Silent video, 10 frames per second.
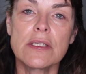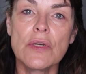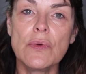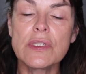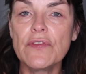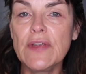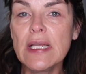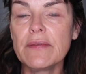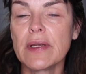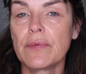So
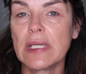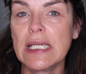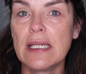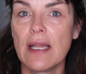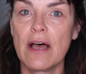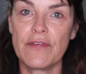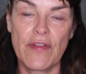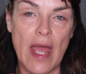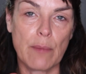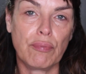Sophia Loren really
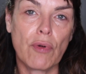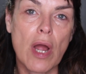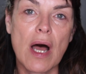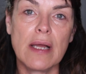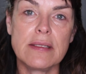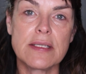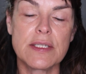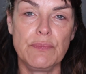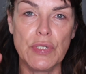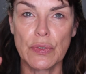loved that
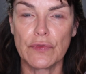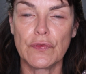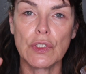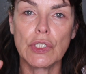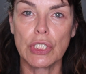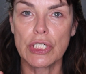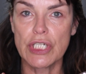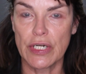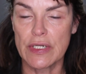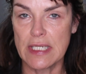bronzed, beautiful look
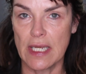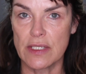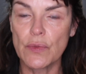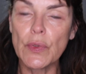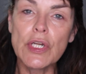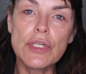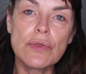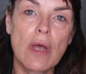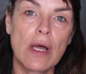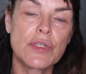to her skin. So we're going to
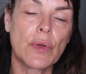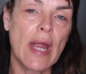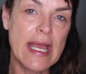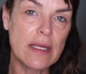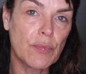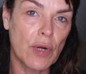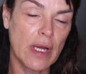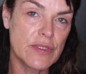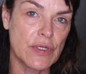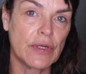do contour and
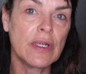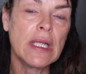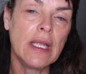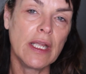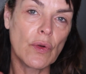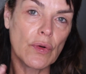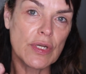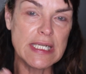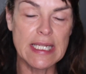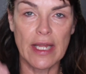bronzer in
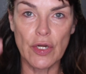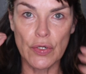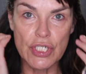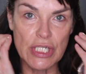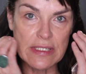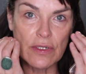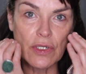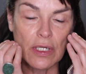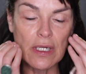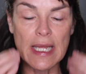order to get her
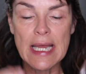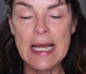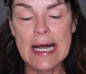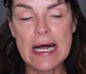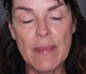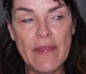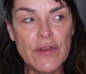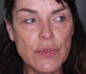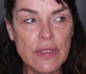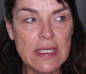chiseled look. Um, and
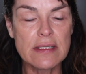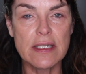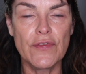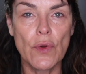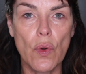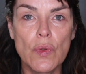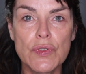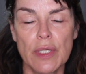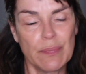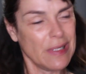the truth is, if you're
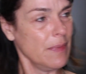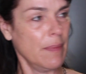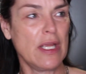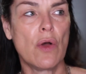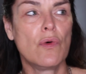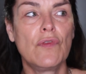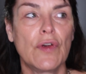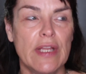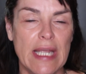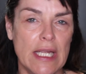older, probably
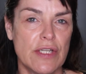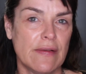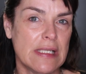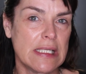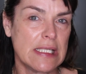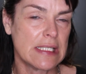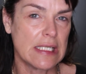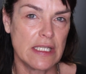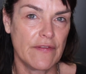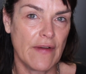over the age of 60,
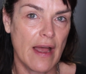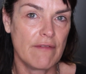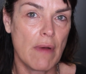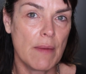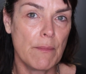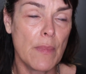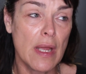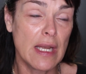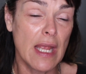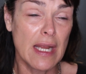65,
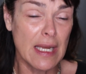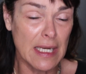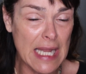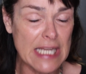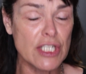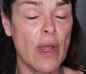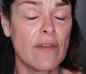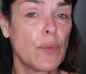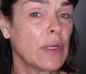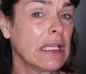and, and unless you
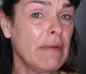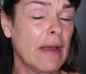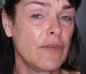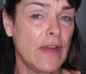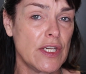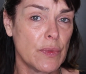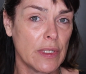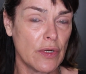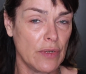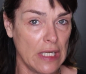have a really round face, you
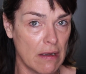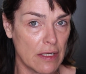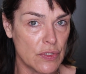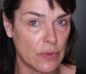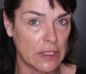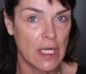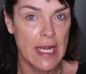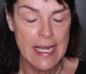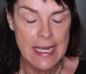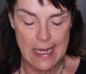really don't need contour.
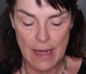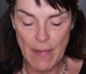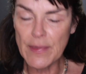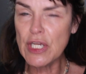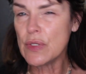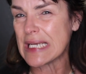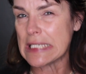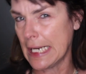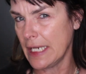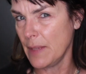Um, I'm going to use a
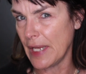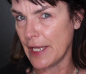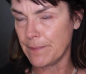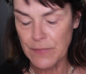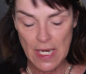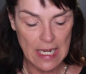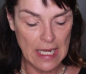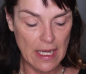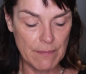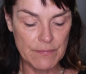tiny bit.
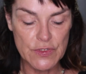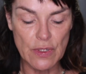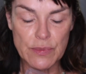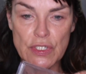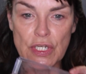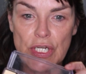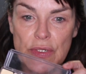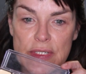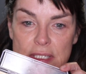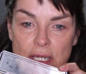Um, so I'm just going to
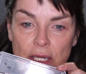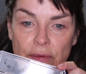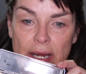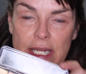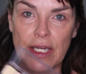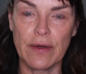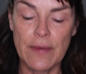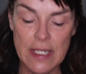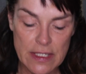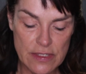use this color right
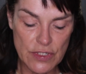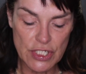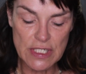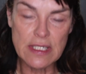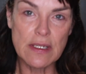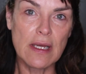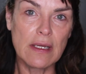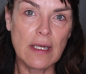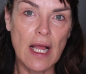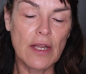here. So it's just
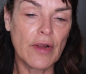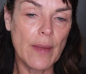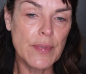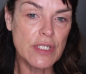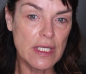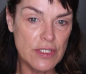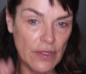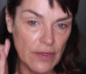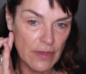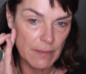a color a couple shades
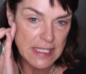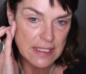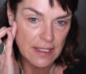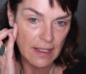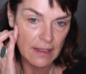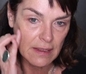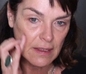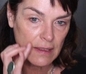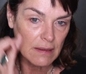darker than my skin.